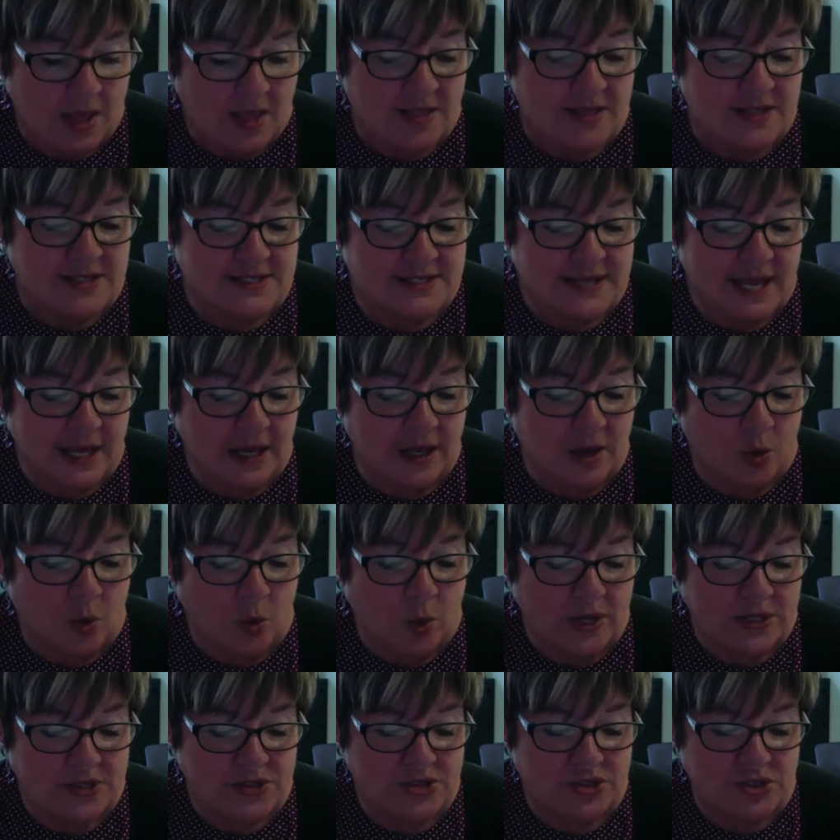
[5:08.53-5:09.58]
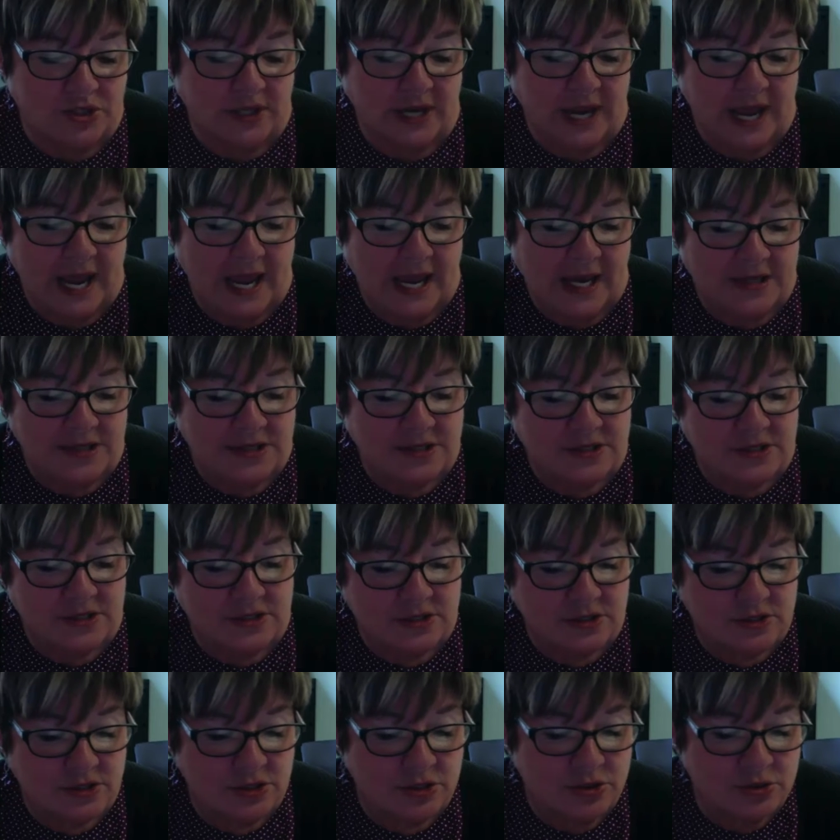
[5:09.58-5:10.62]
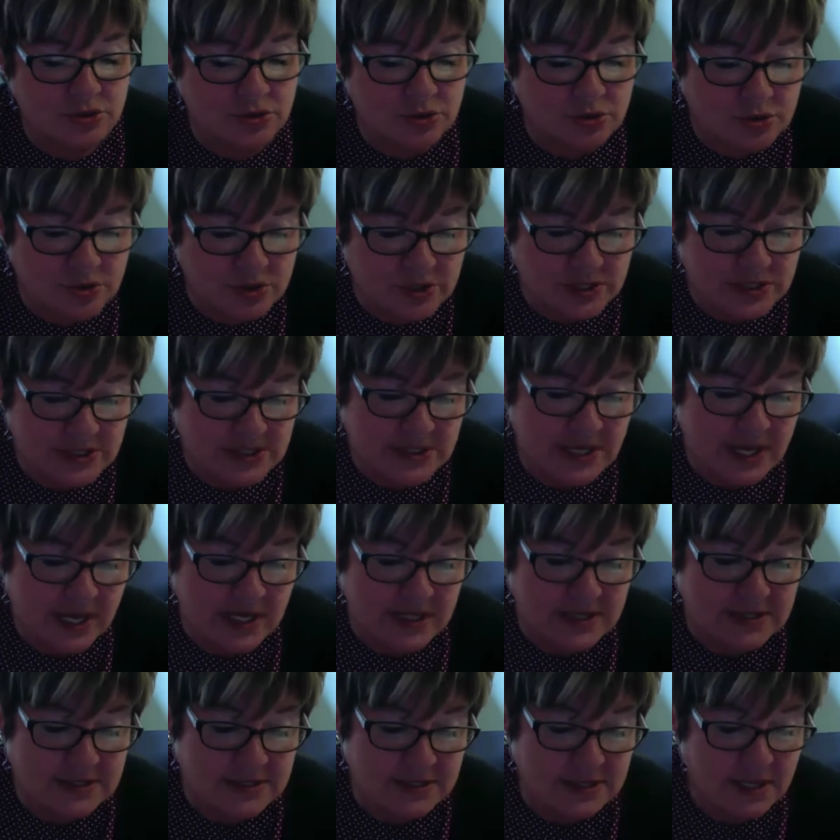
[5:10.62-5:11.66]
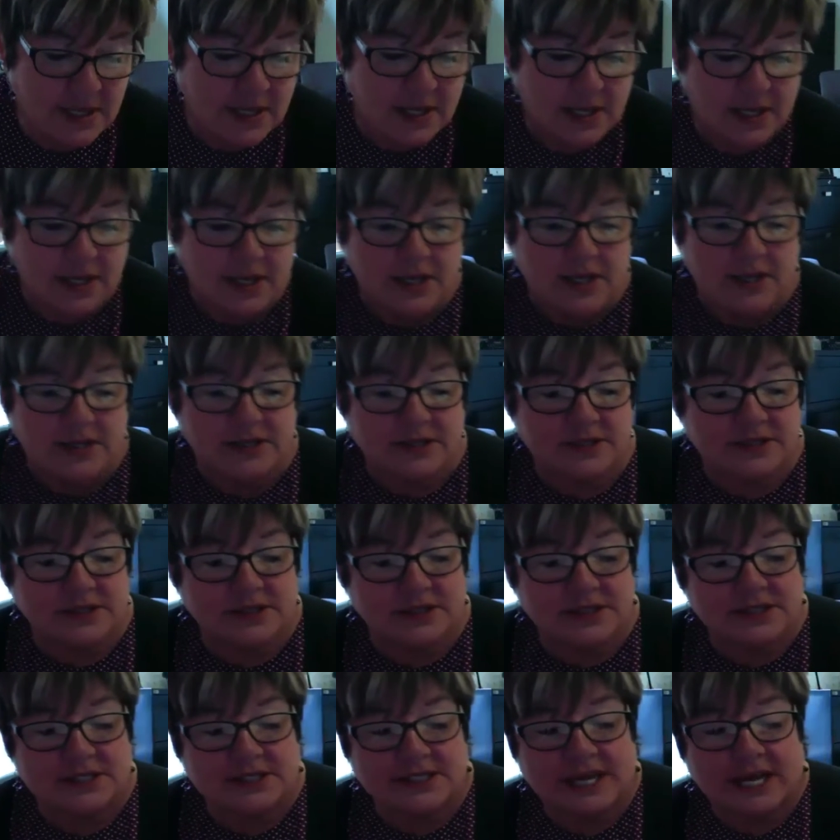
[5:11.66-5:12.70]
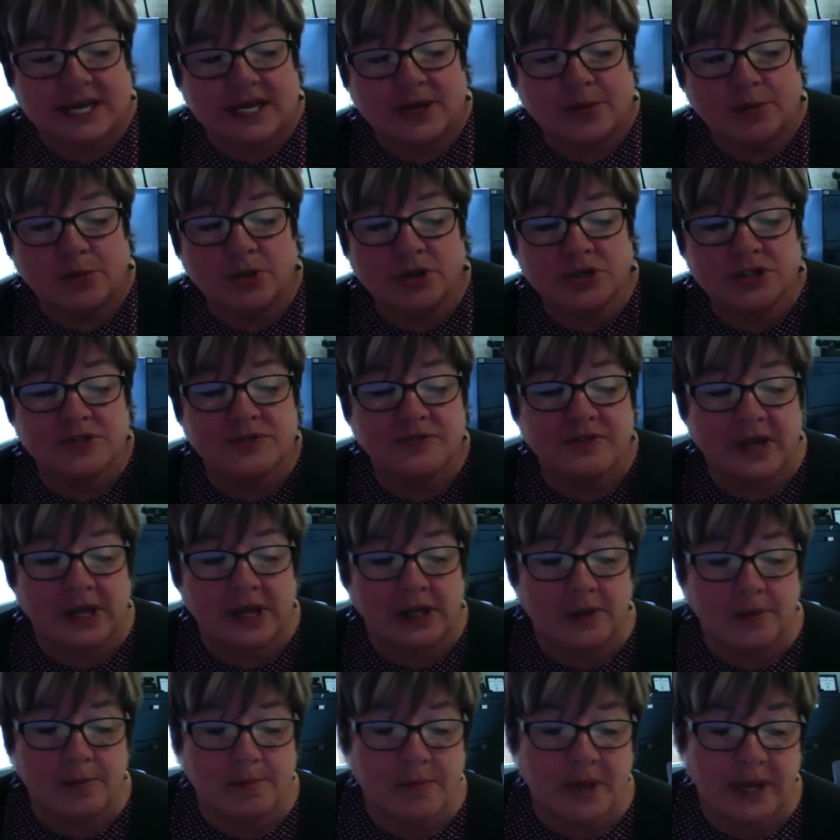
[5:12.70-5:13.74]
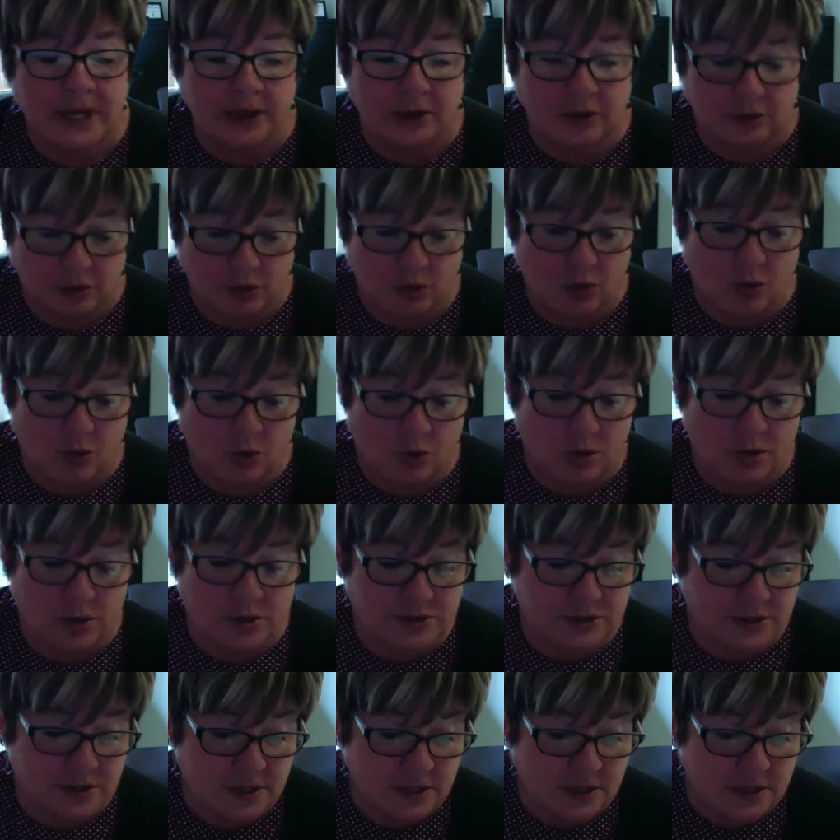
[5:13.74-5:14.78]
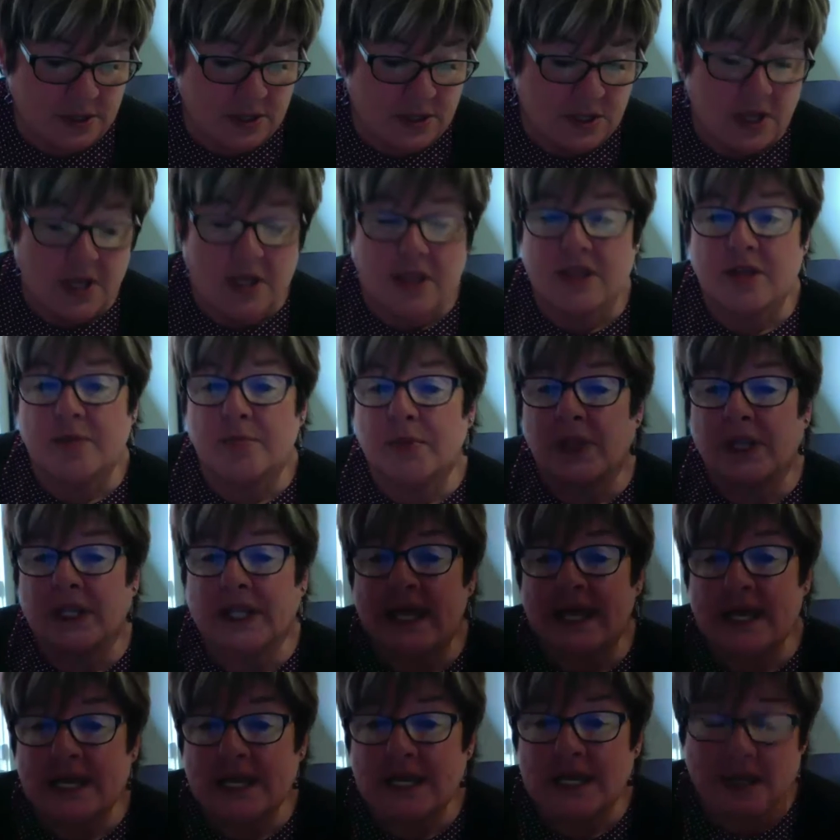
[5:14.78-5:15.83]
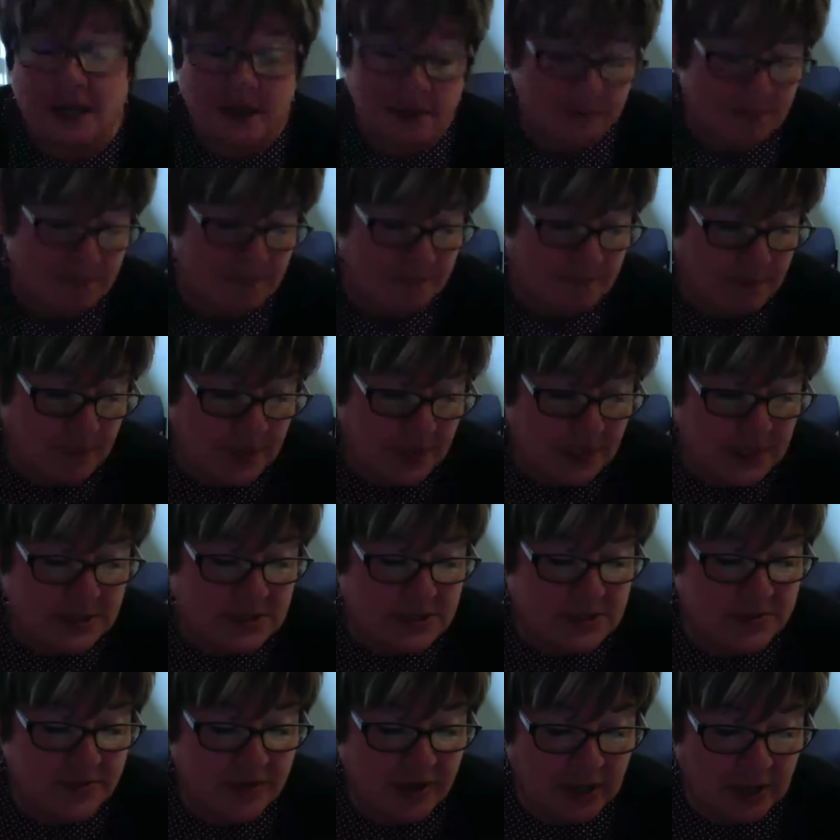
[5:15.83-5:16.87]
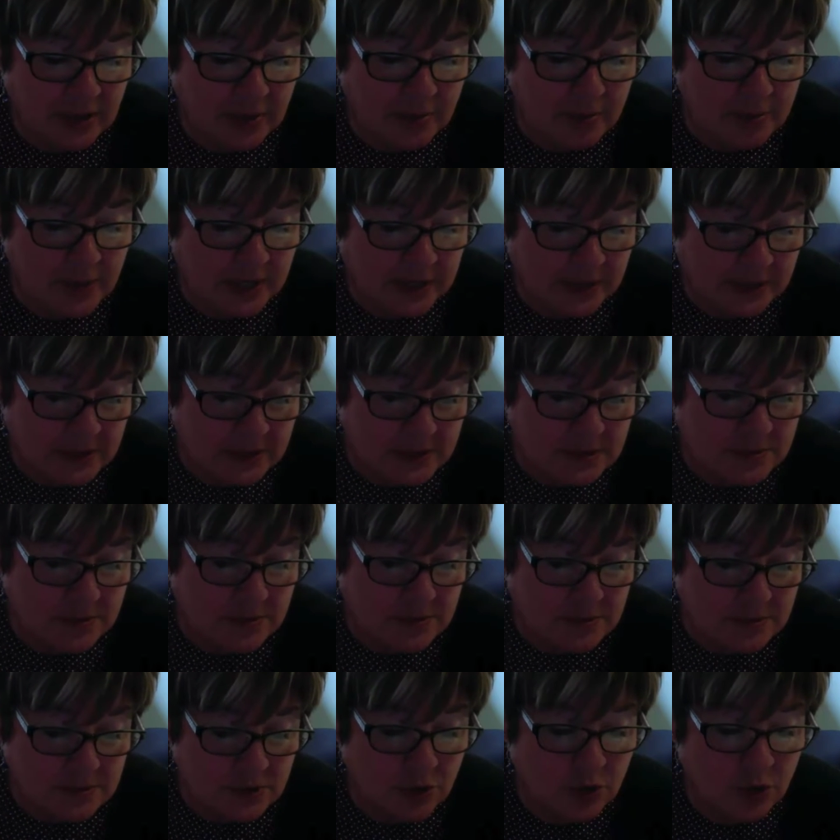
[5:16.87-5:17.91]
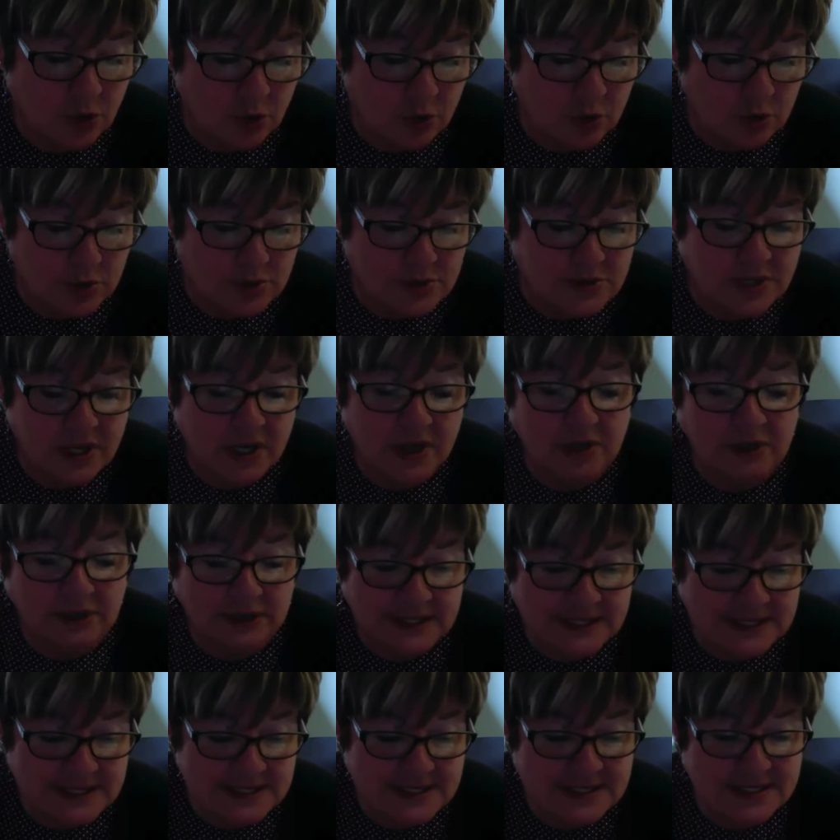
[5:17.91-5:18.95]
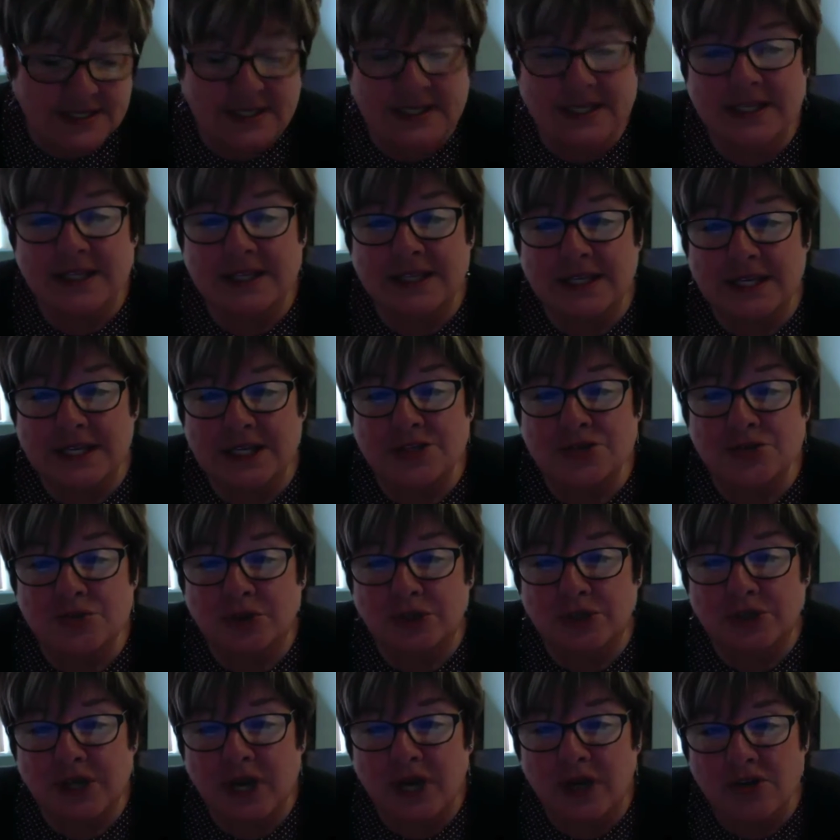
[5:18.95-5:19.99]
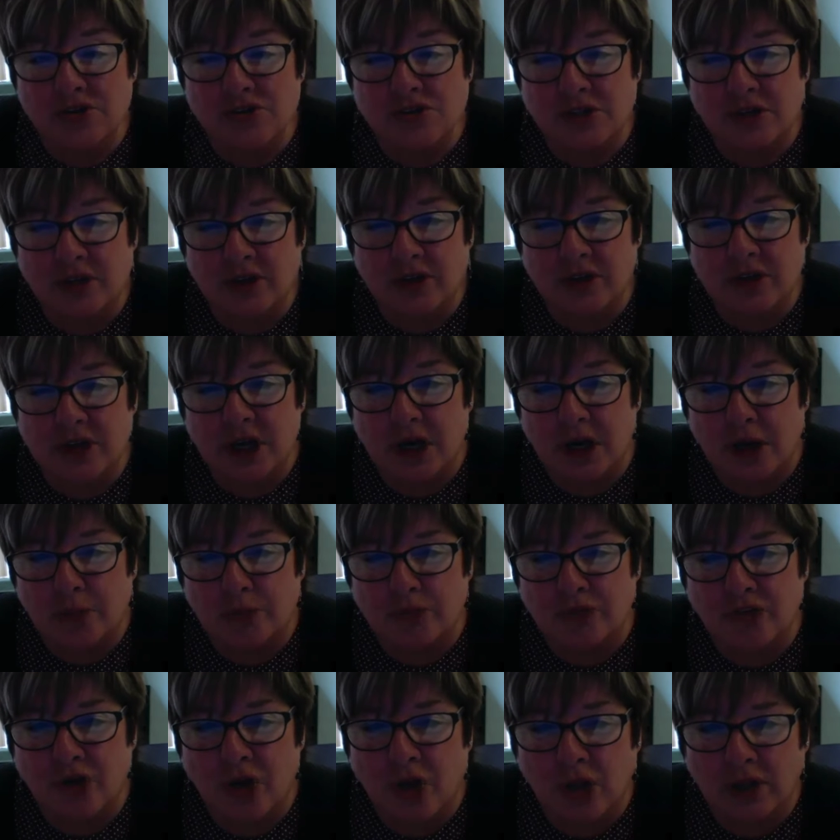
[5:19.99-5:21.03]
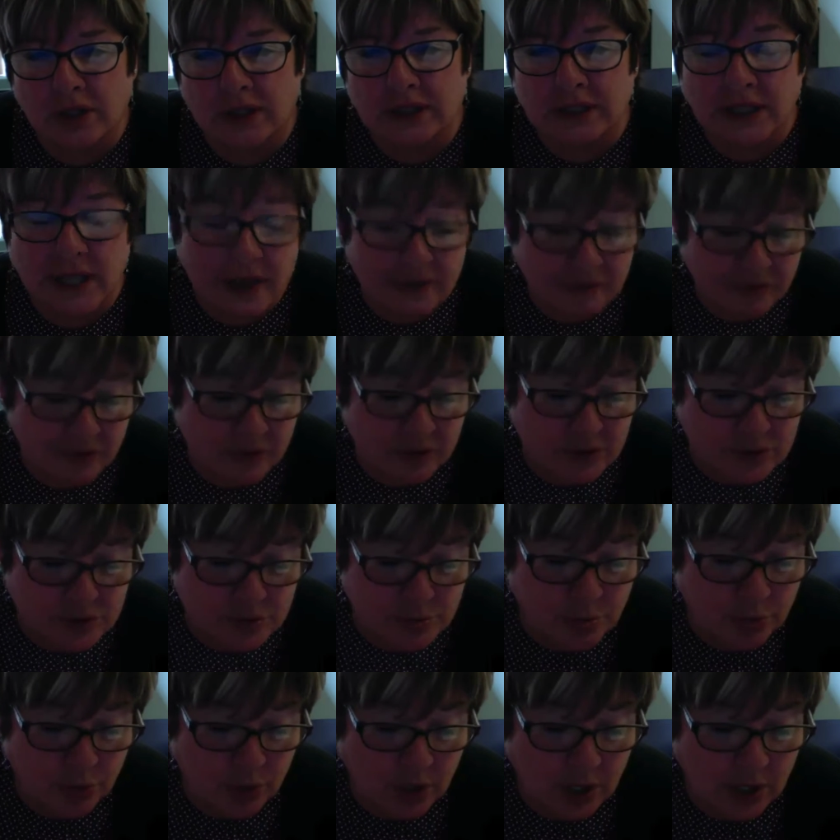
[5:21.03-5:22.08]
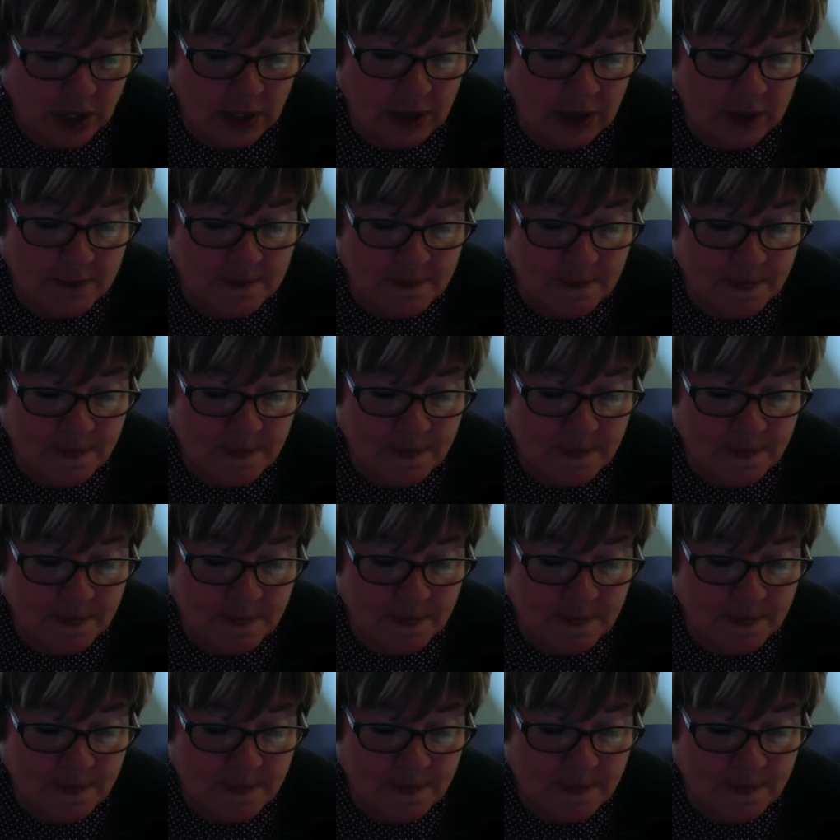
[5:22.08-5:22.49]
The second question asks you to discuss the Sustainable Developmental Goals. The Millennium Development Goals are listed in the introduction of the Upval and Leffers book.